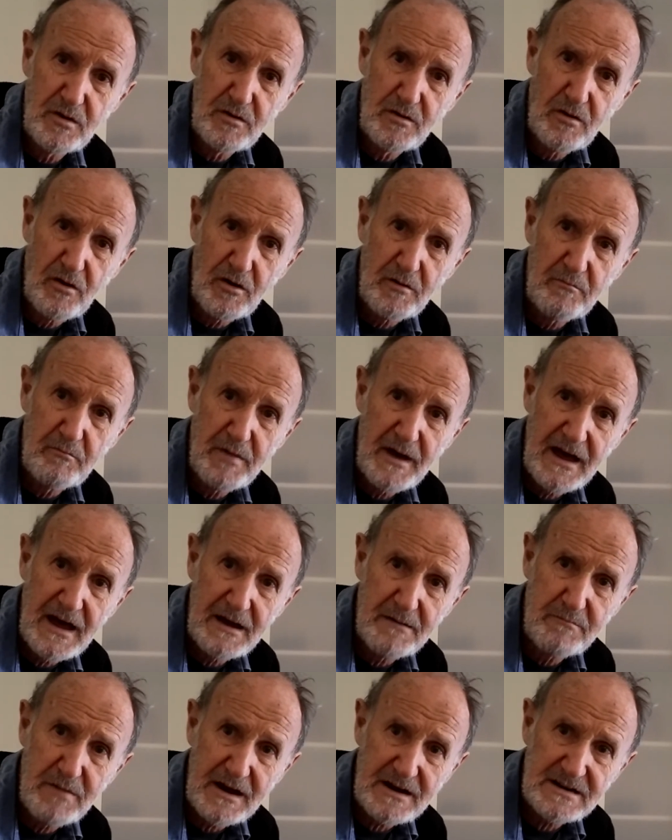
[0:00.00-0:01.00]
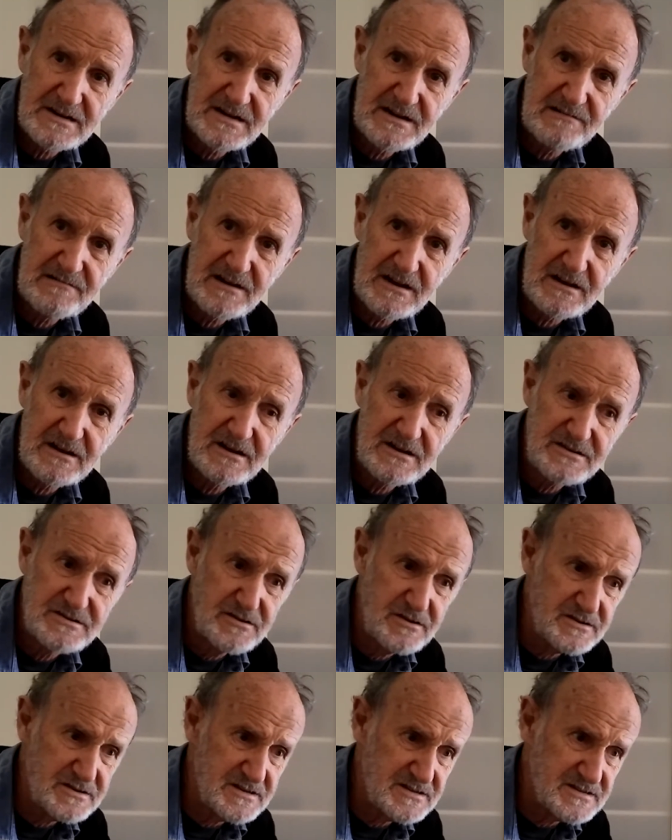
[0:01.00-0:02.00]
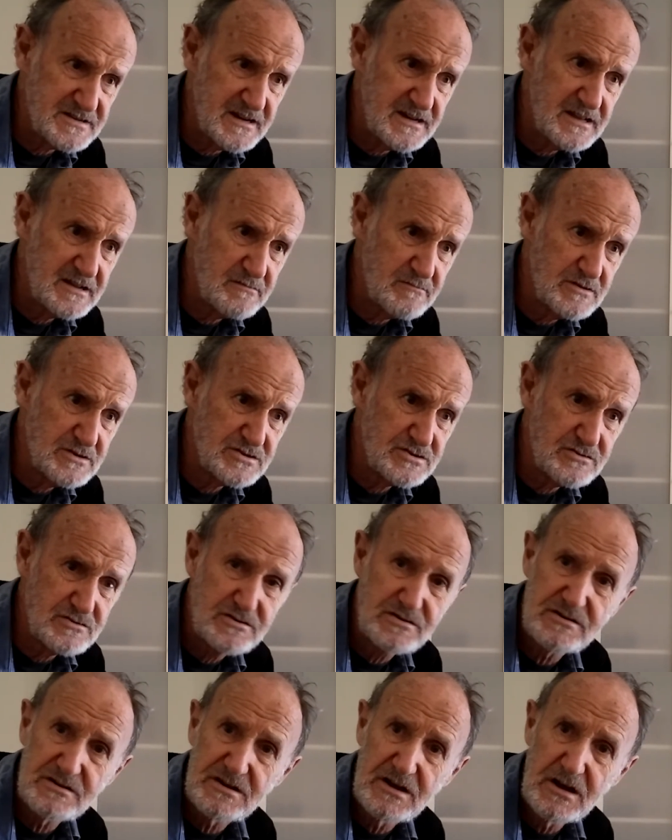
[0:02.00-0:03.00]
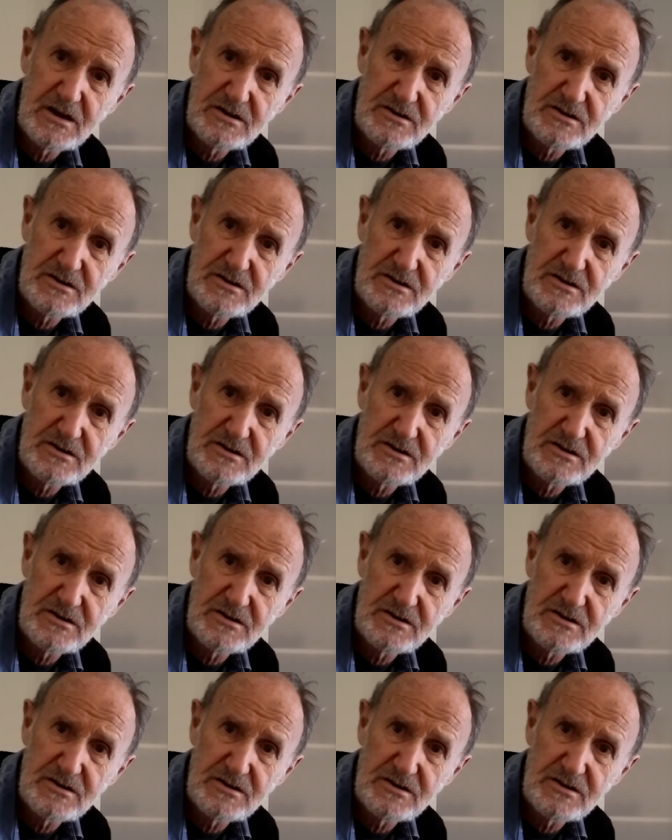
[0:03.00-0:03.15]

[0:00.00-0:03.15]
not bad bacteria, and it's not to say that we shouldn't